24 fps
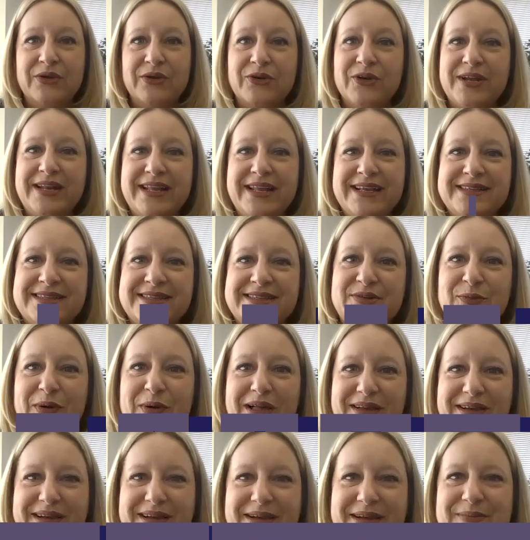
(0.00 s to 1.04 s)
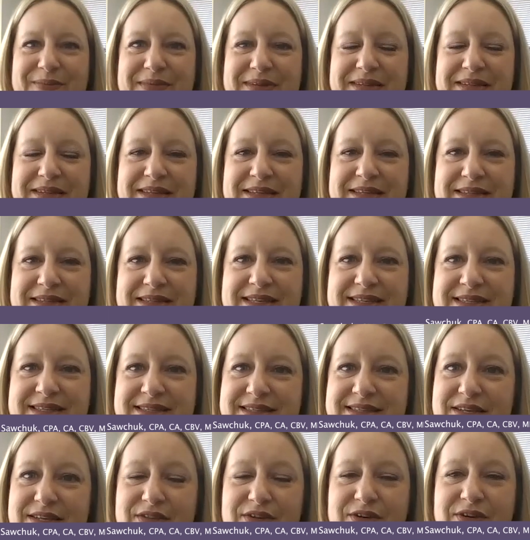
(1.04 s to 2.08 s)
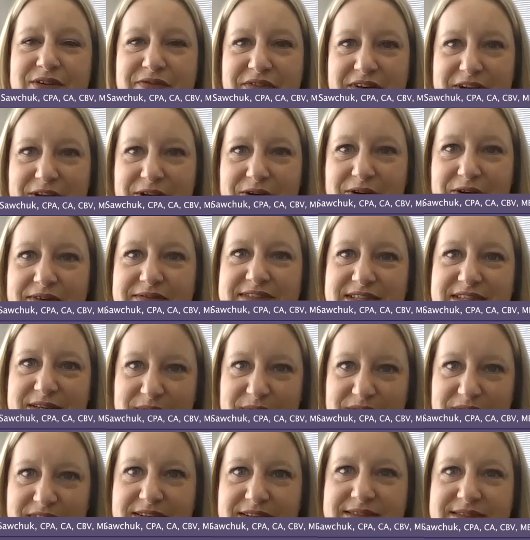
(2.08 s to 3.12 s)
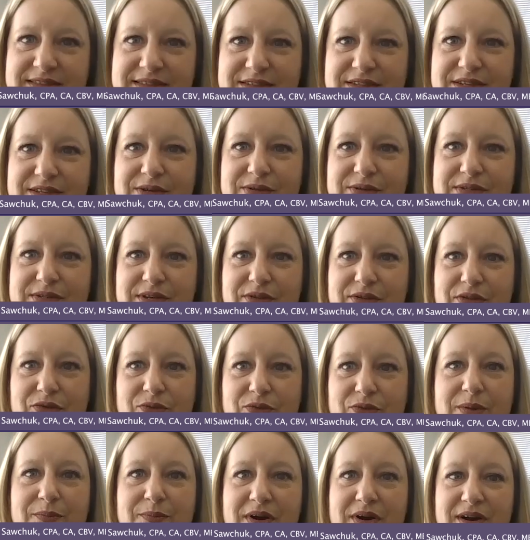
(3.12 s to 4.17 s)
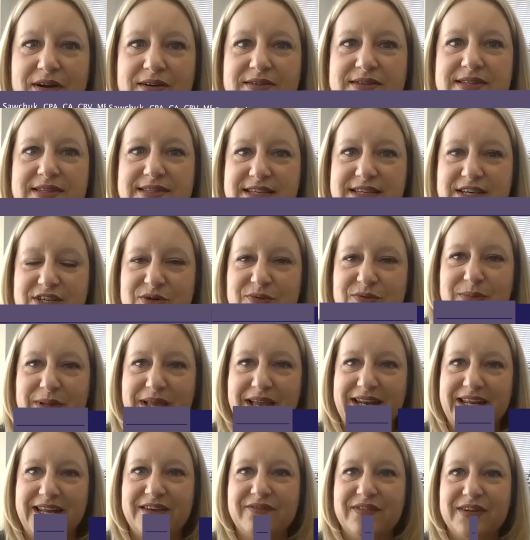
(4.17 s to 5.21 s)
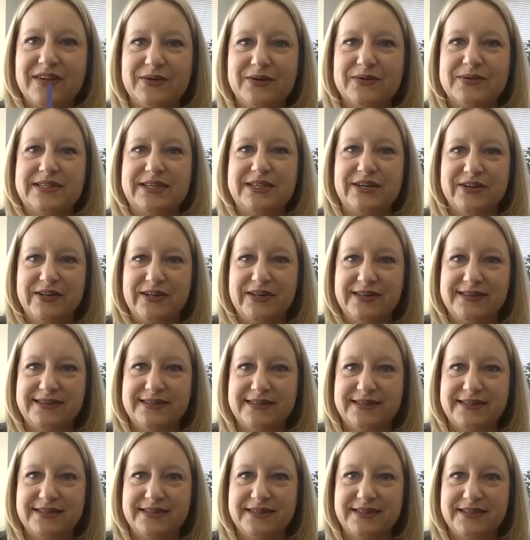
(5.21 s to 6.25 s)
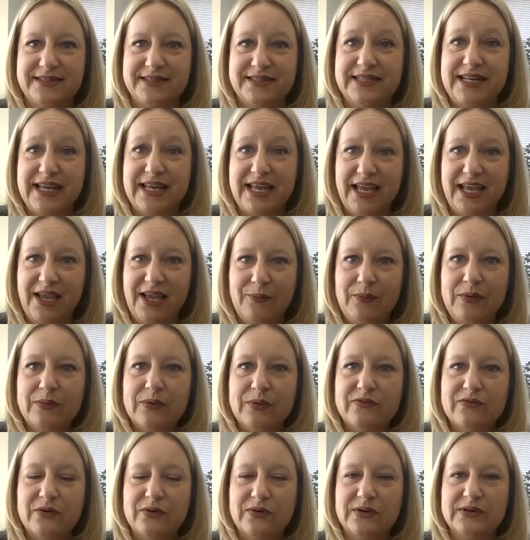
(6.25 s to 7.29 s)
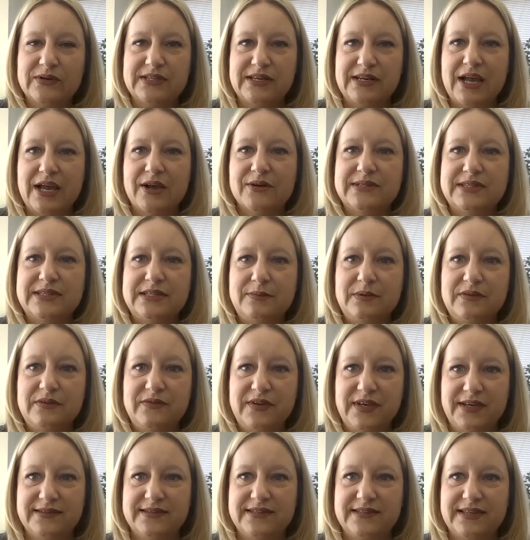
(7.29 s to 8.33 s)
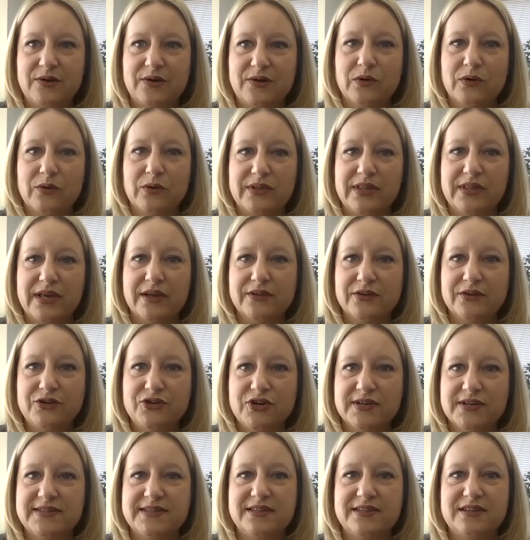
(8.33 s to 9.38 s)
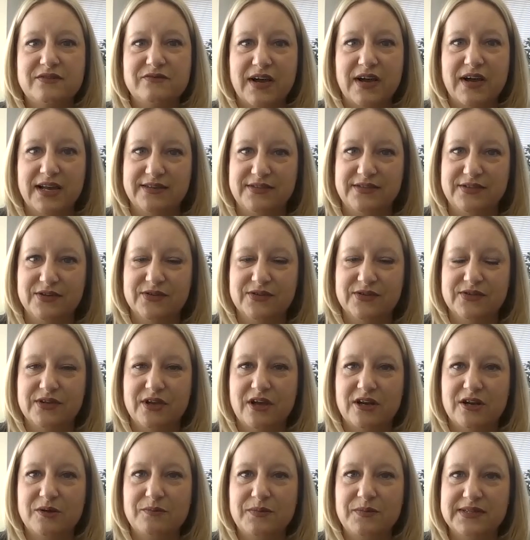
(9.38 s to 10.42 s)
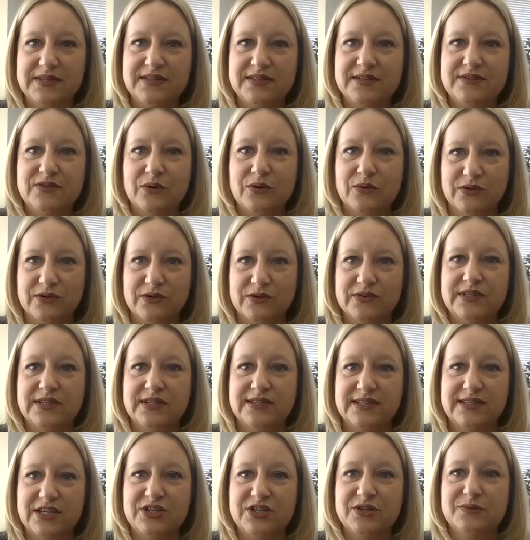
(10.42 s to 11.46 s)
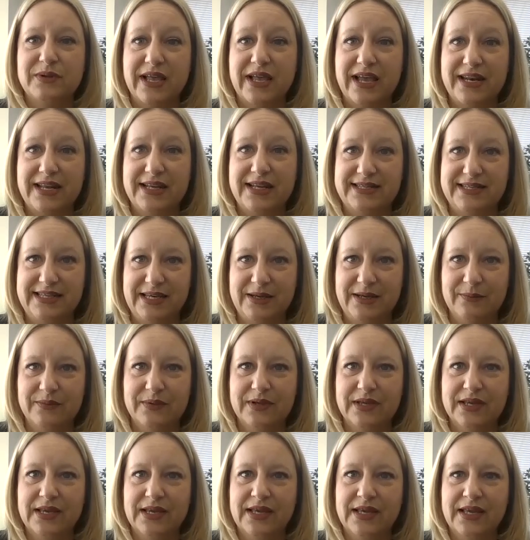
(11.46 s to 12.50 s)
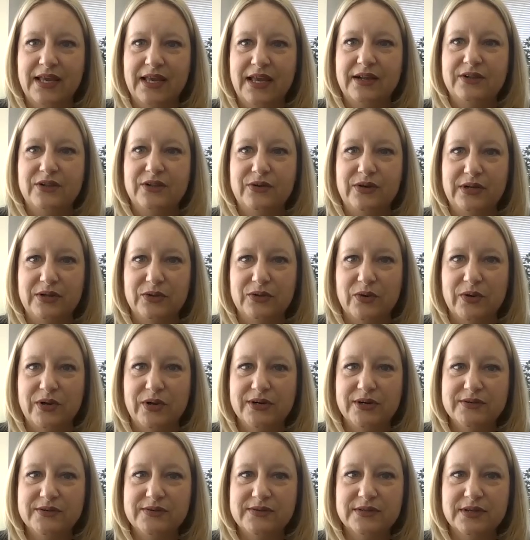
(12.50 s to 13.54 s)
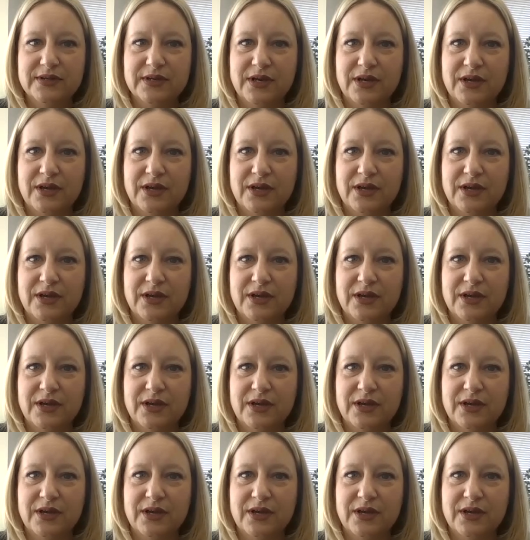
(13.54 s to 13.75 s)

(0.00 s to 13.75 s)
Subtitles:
Greetings and welcome. This is the third video of CBV Institute's three-part succession planning video series. Today, we will focus on how CBVs can work with other trusted advisors on a business owner's succession planning team, including lawyers,